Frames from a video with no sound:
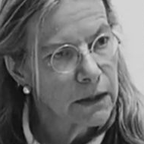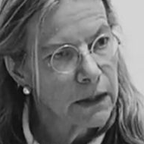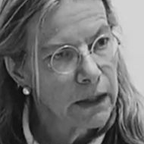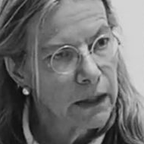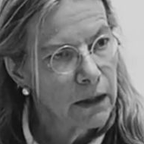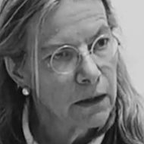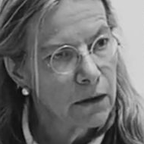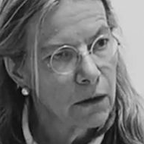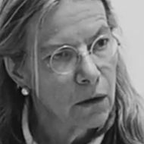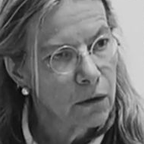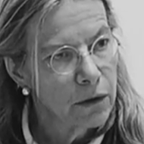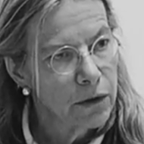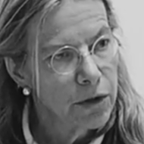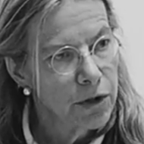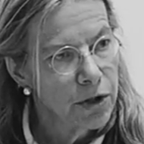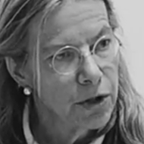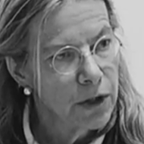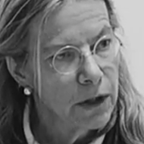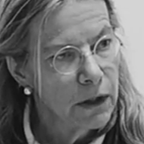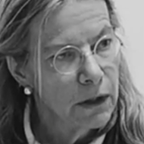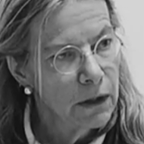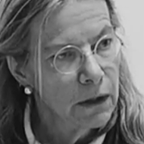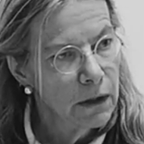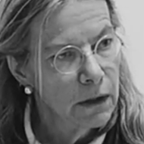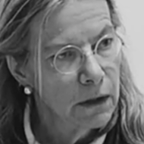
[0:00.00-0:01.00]

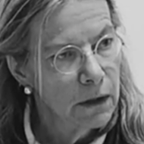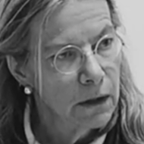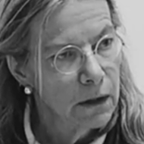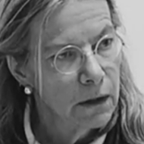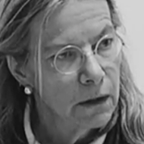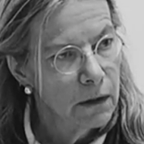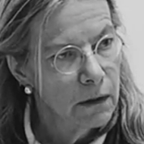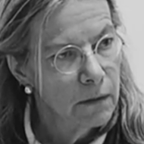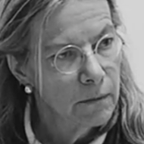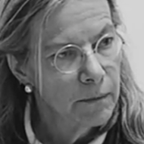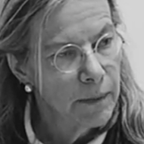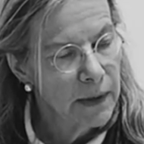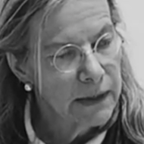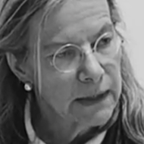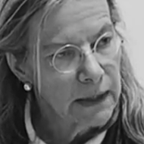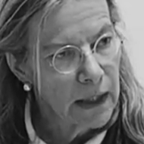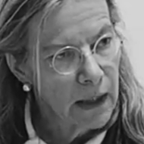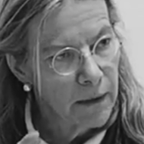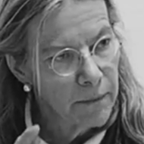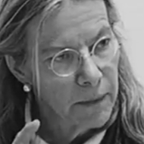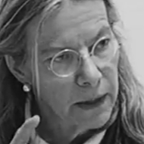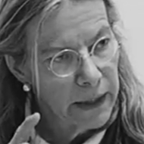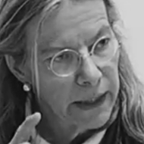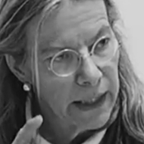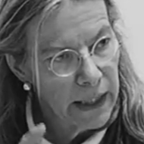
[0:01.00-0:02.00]
technology, but
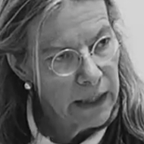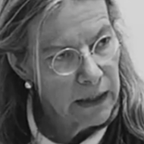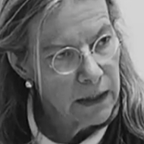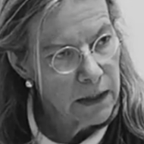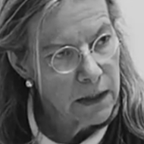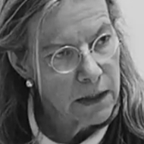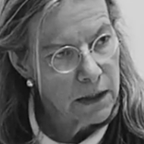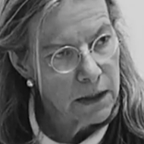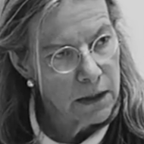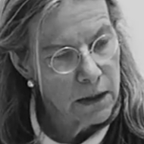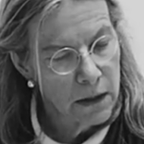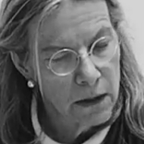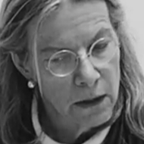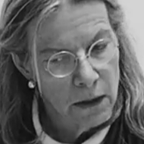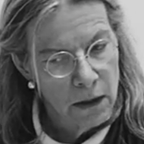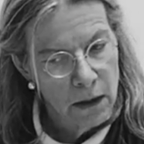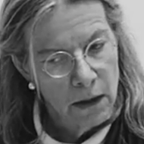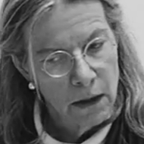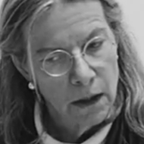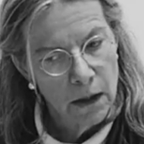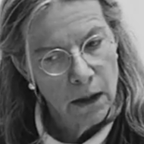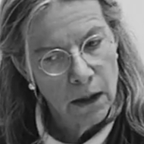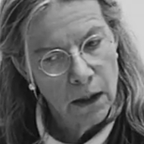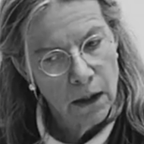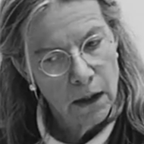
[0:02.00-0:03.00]
I'm against
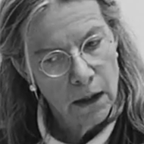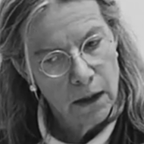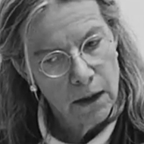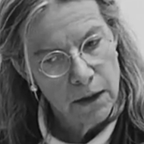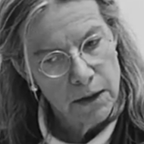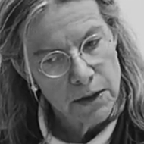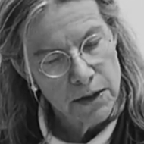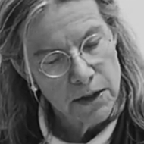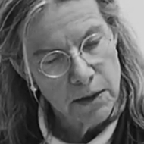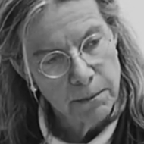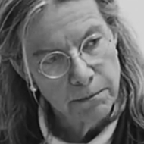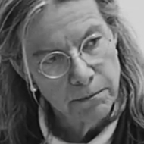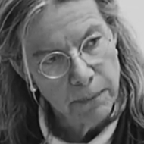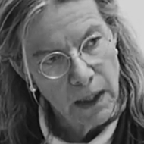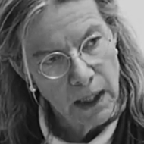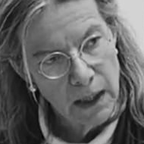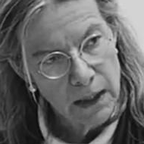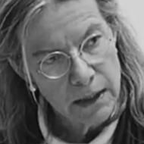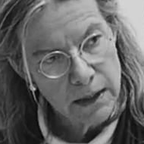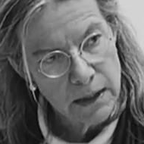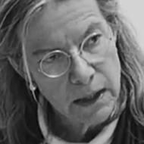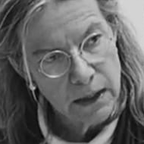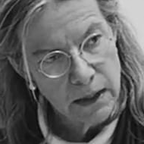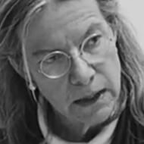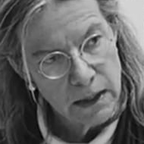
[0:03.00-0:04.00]
the
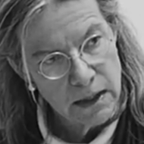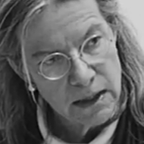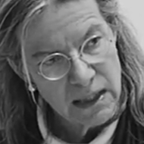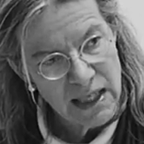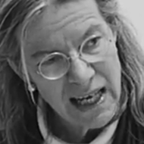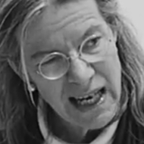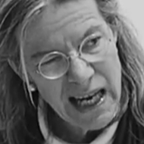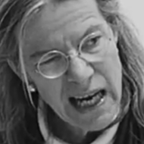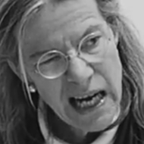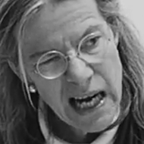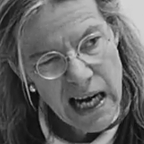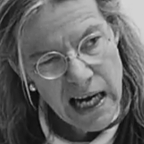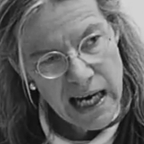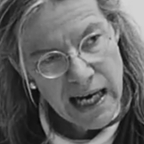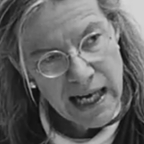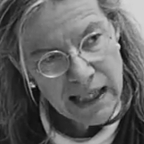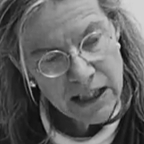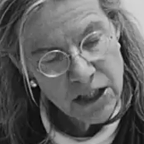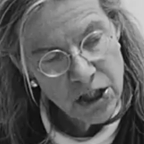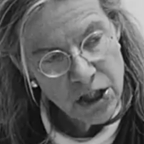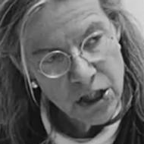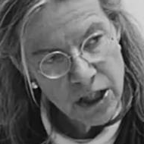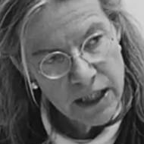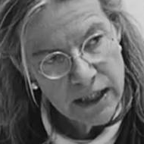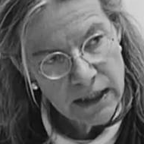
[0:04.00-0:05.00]
part that is
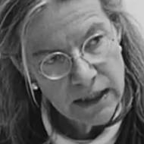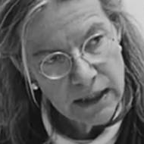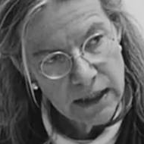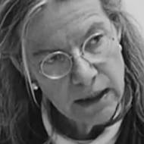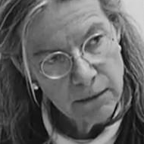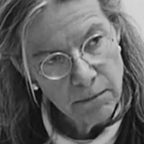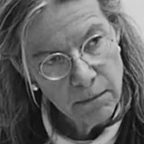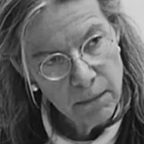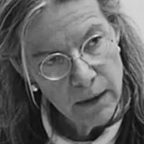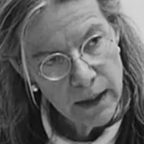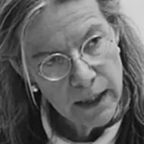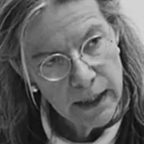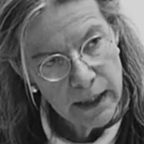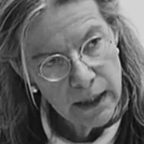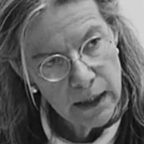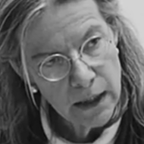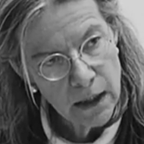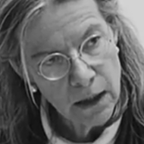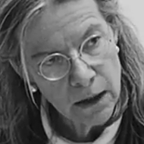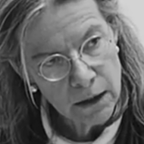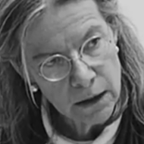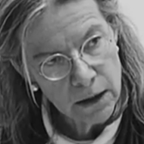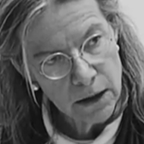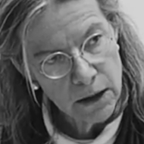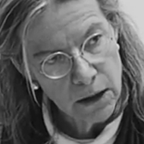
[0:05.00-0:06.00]
illegitimately,
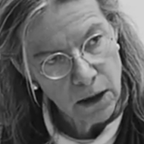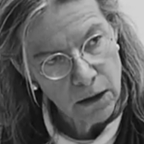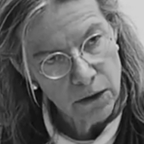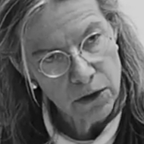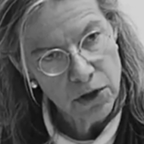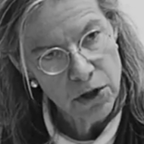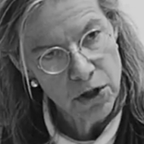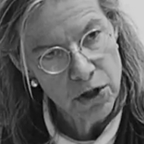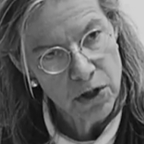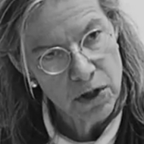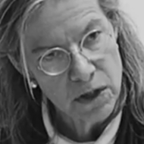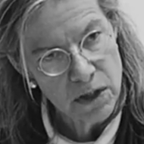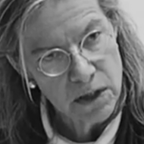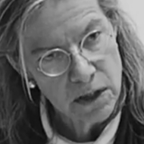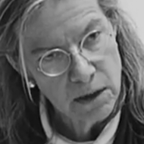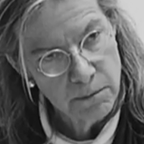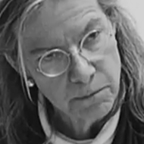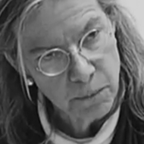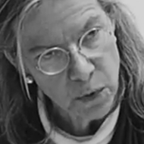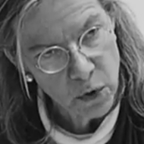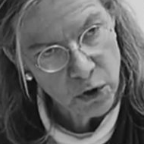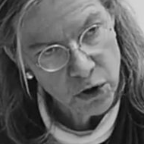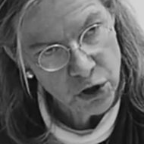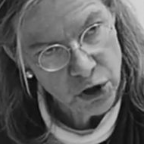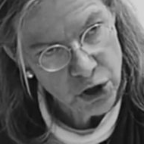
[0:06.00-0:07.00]
unconsciously
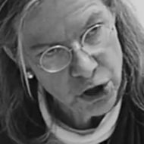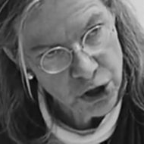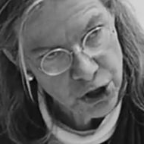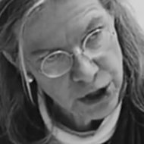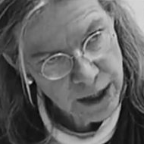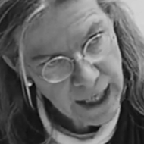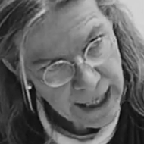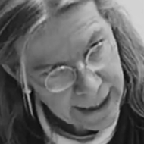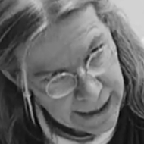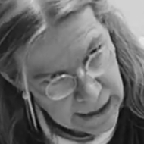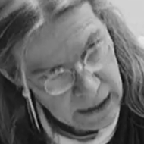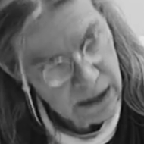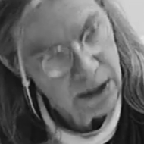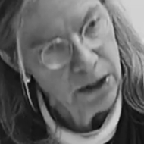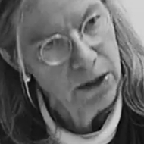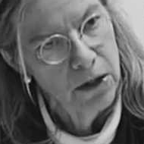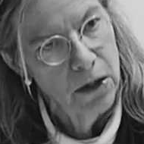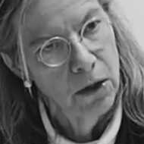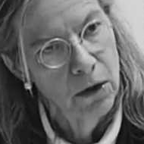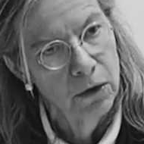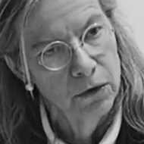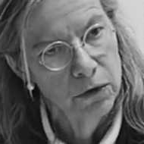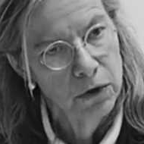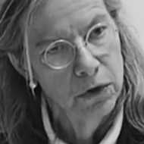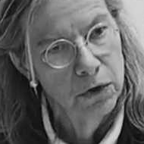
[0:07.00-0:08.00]
projected
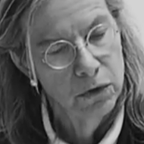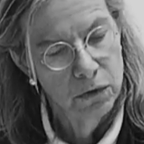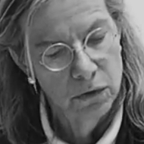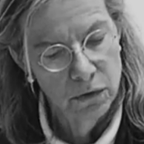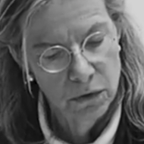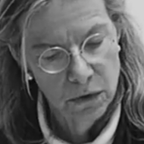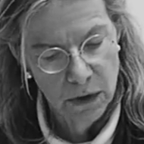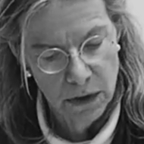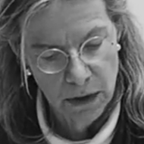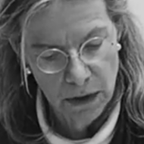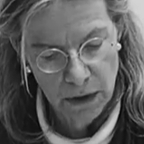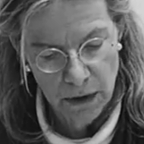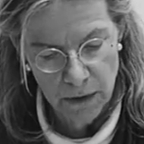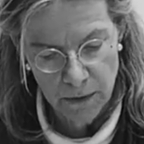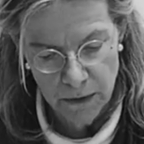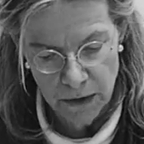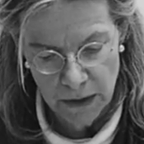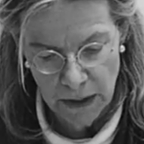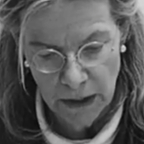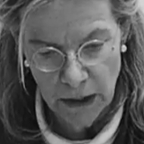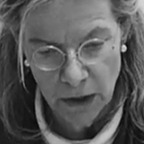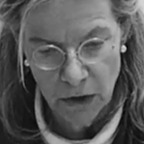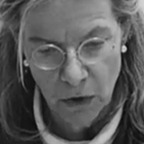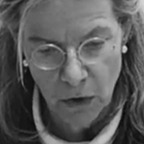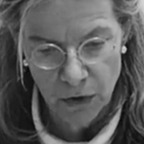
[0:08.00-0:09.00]
onto
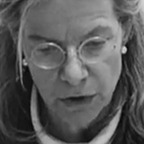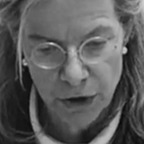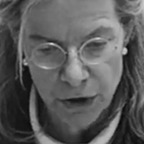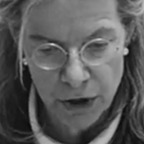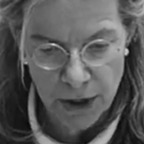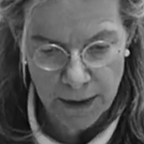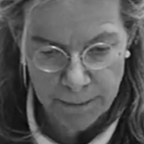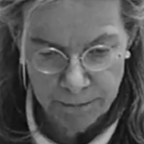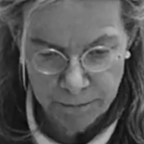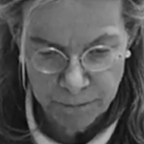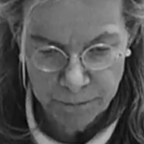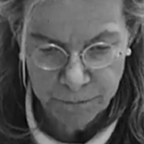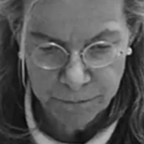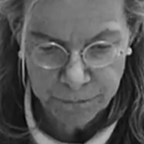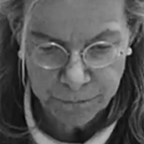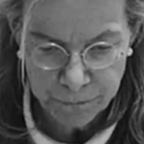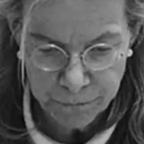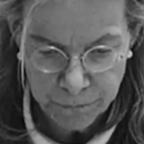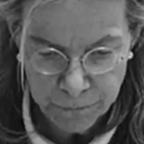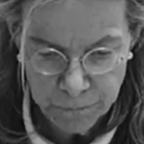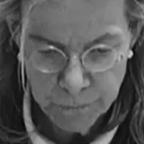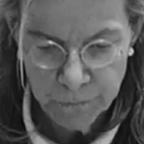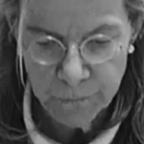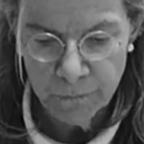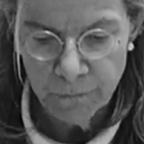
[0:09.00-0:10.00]
technology.
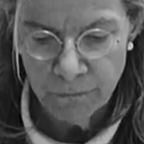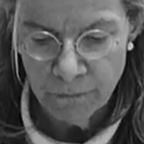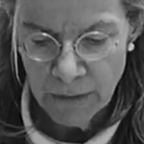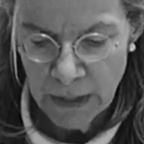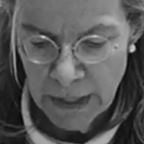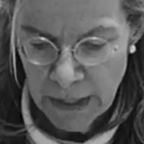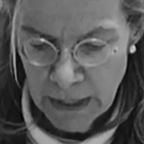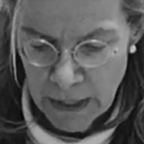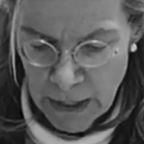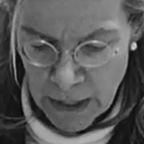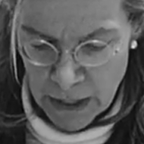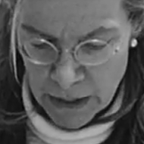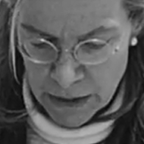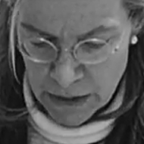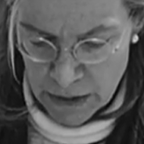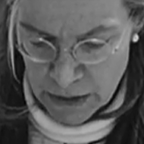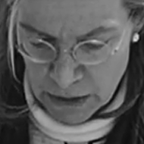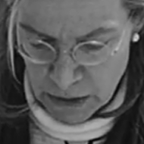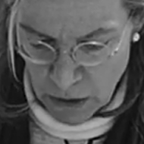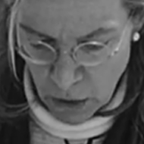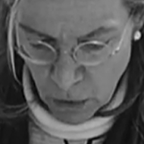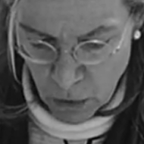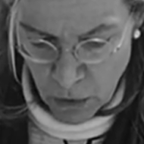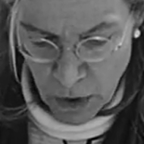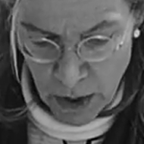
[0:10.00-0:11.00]

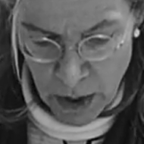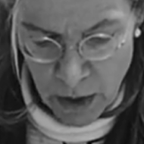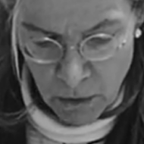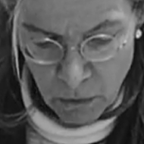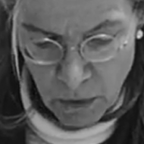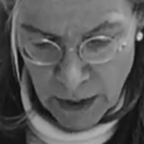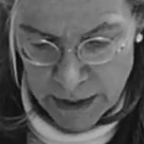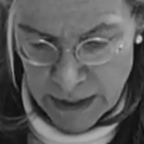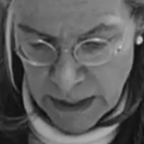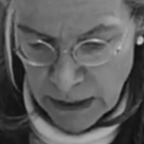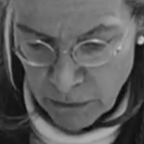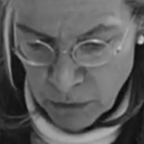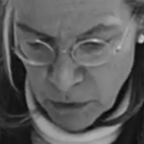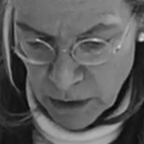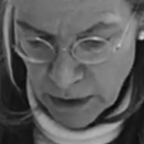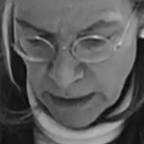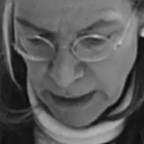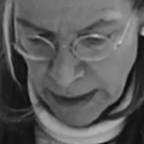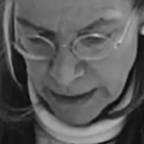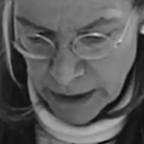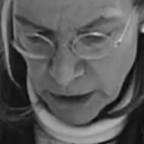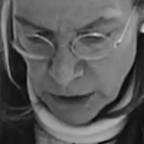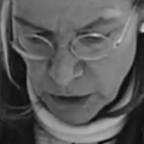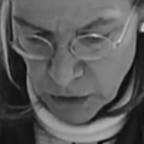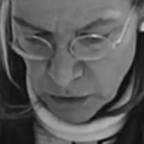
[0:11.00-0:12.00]
So, what I would
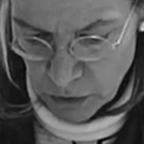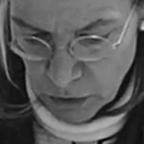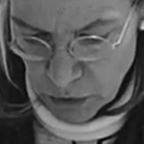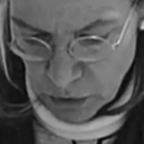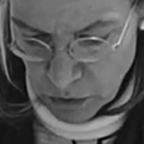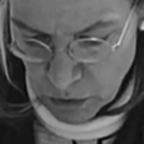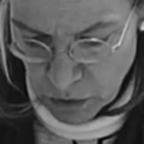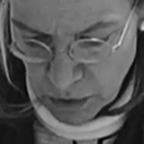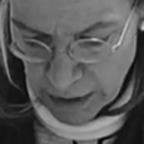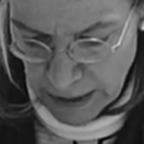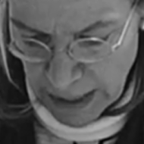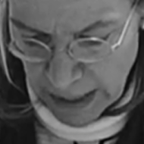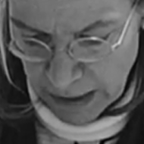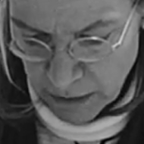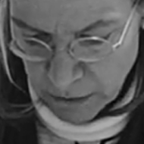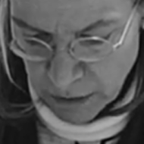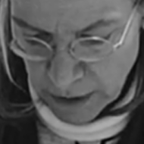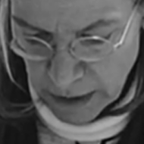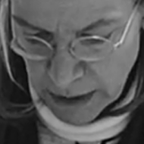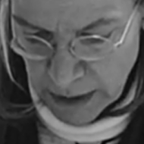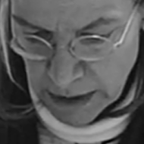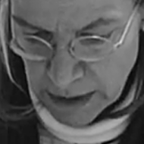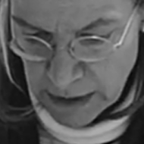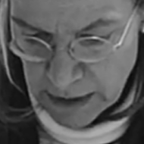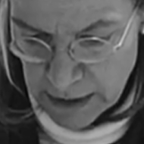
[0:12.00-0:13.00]
like to do now
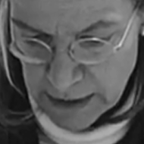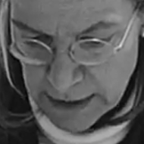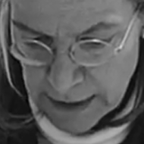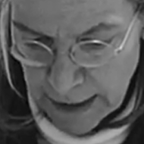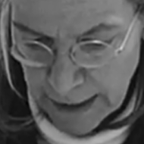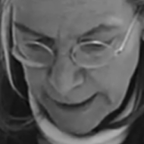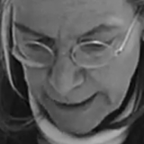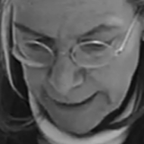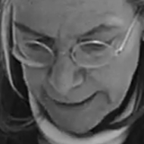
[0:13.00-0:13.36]
is